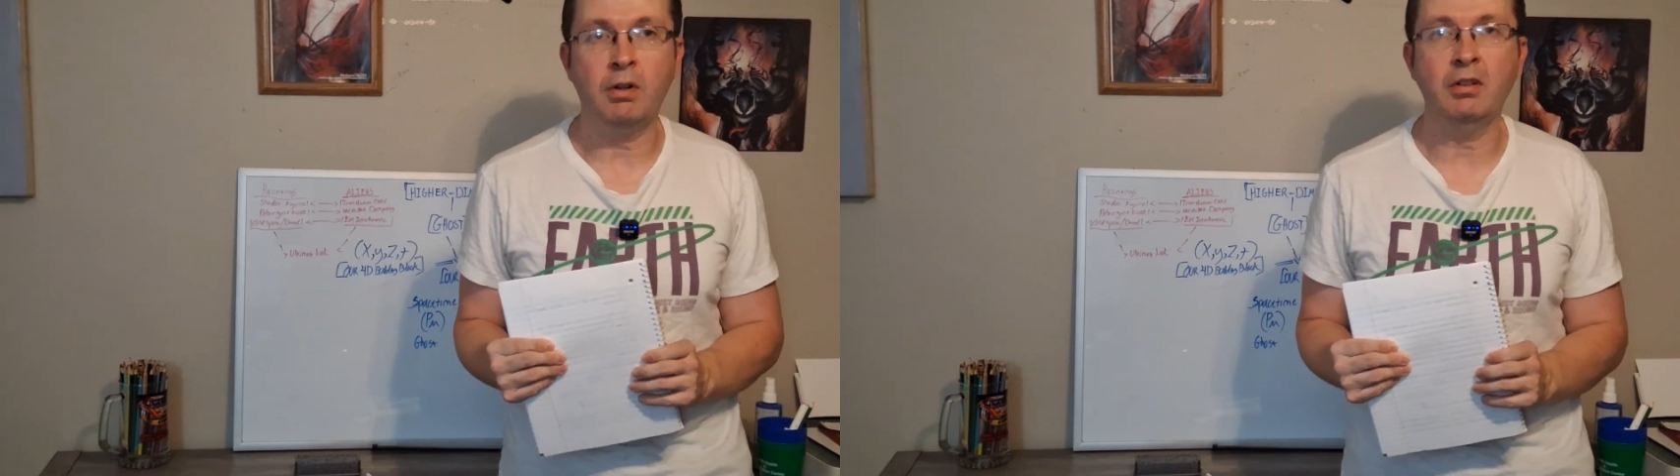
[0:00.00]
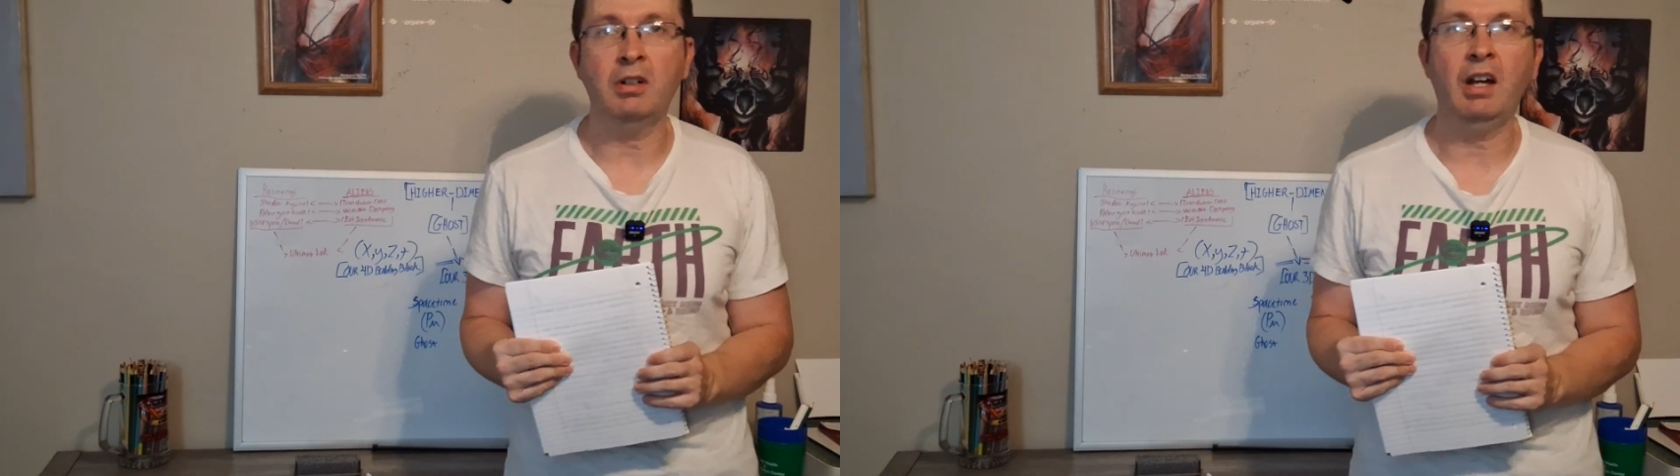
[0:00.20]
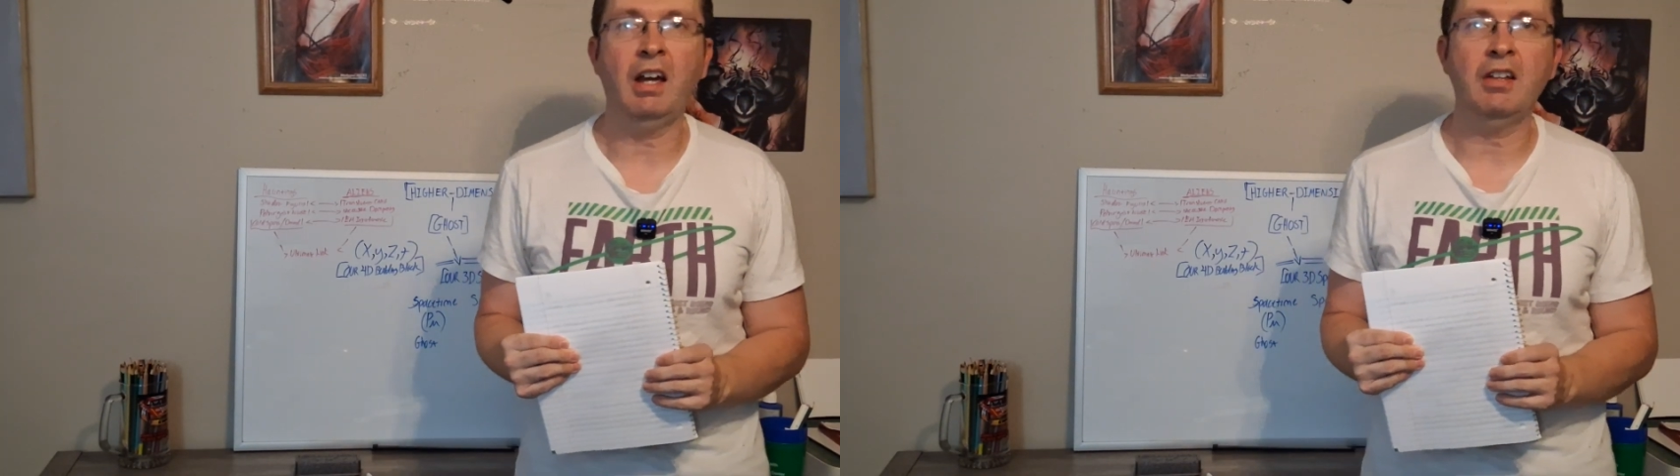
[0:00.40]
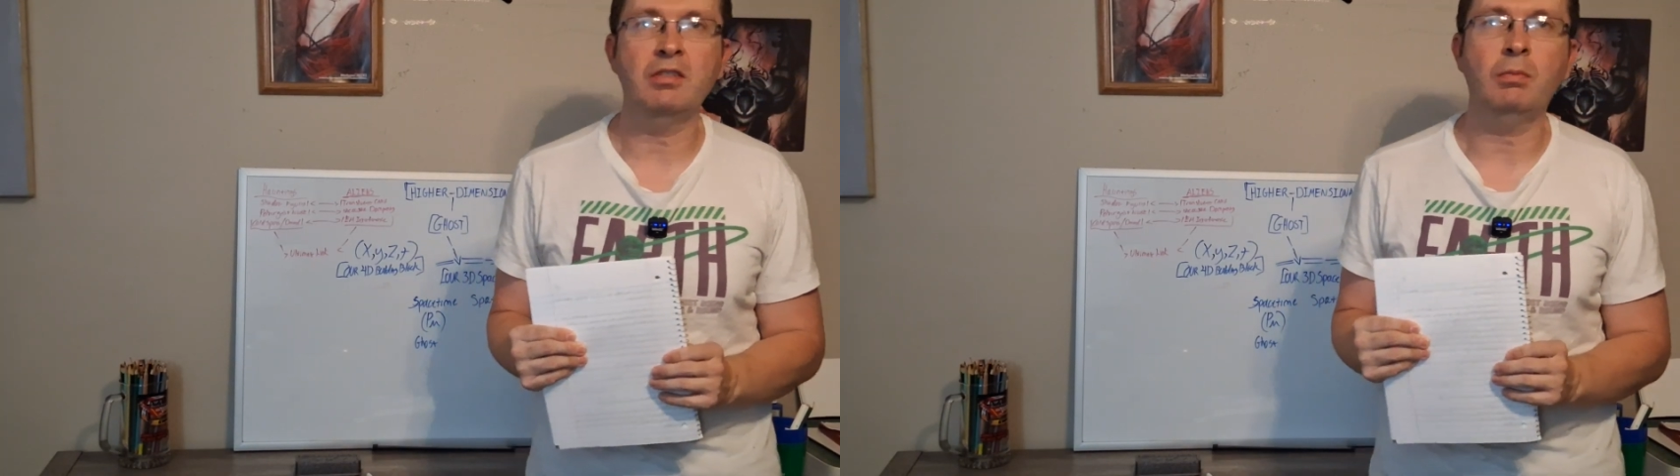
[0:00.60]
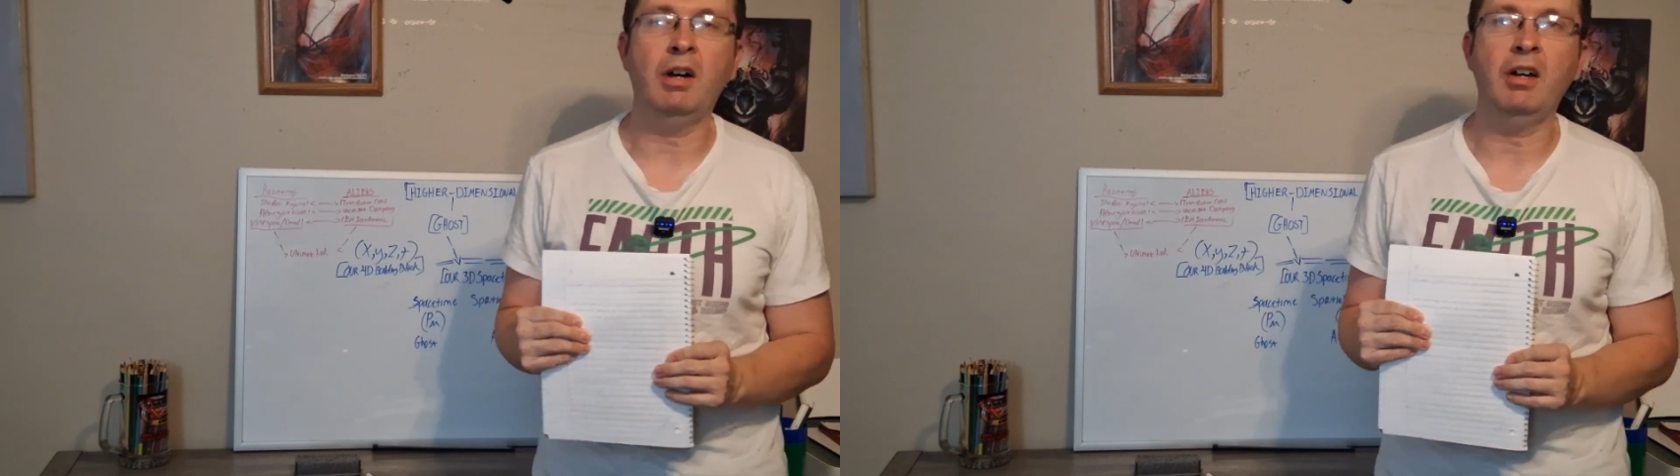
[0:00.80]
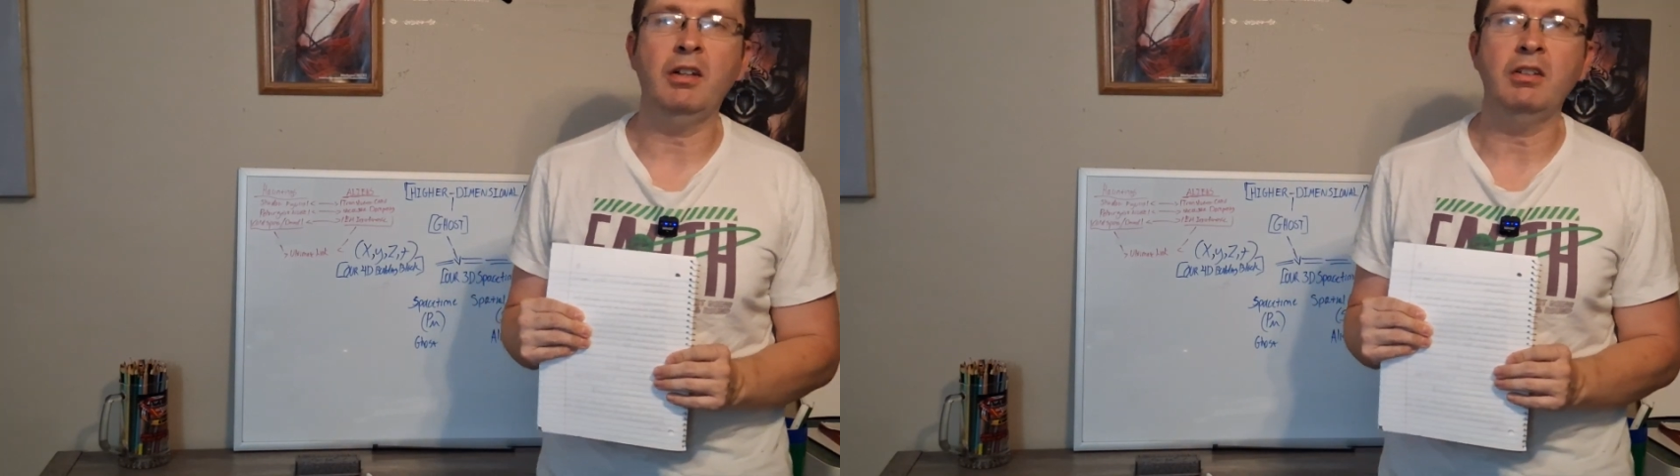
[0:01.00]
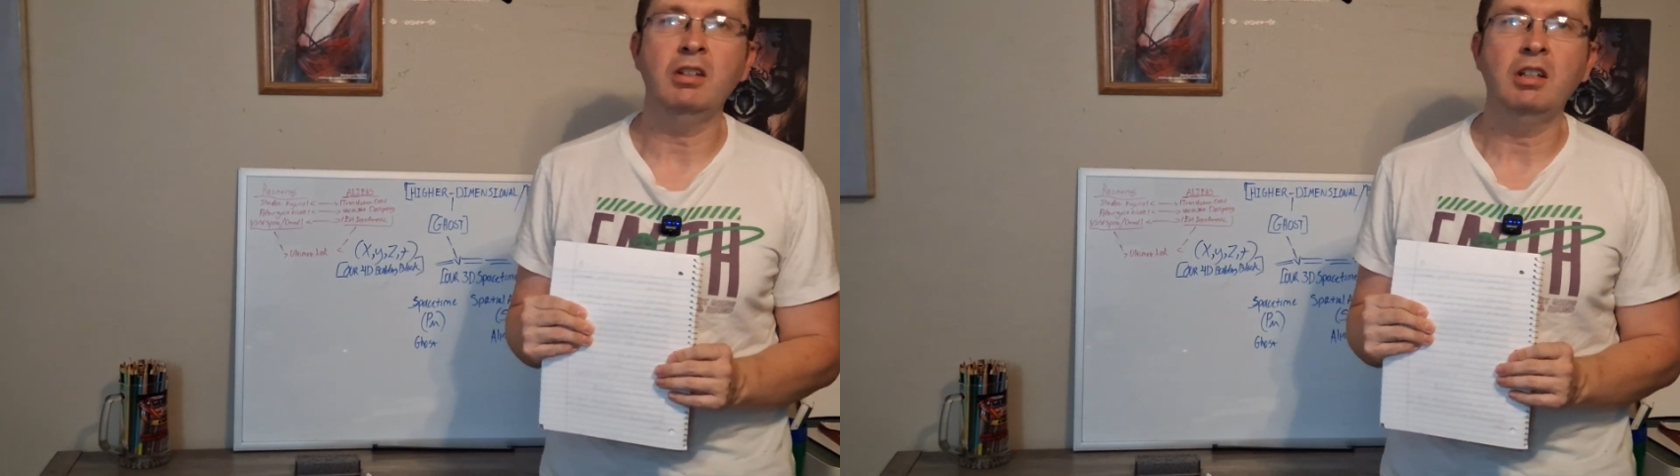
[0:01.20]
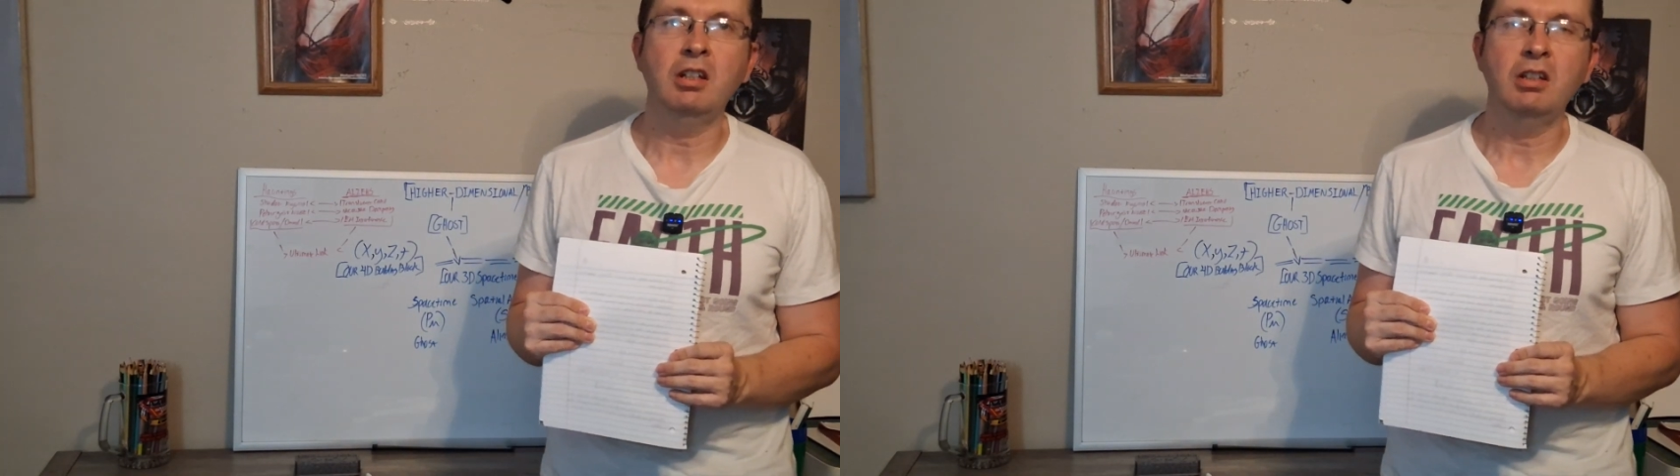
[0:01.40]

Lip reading: part of the class, while